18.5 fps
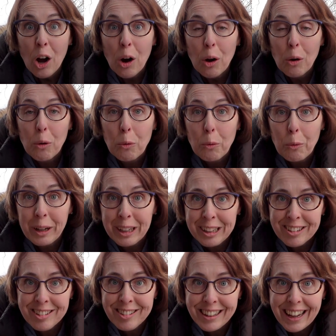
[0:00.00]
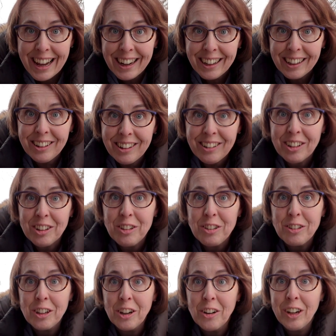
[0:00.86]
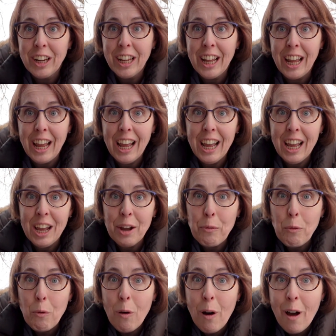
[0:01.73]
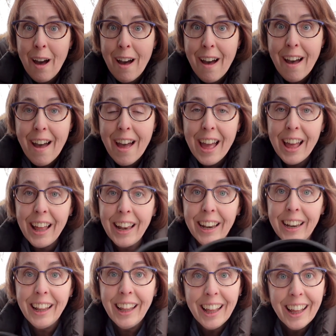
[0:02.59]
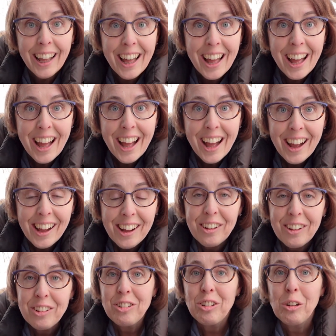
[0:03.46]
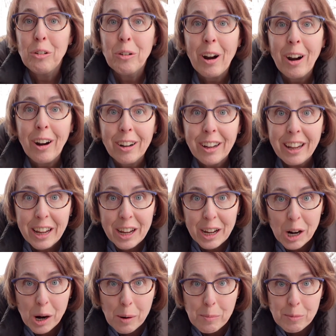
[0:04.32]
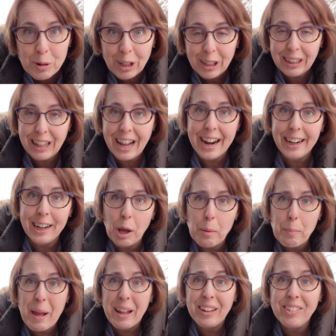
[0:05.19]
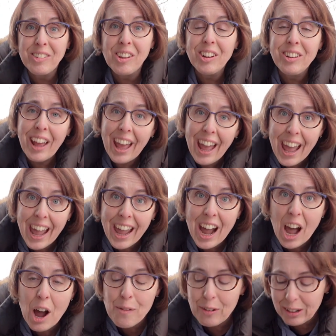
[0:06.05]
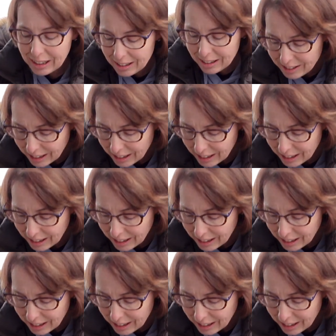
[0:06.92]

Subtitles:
We just added the Sony A1 to our camera lineup, and today I want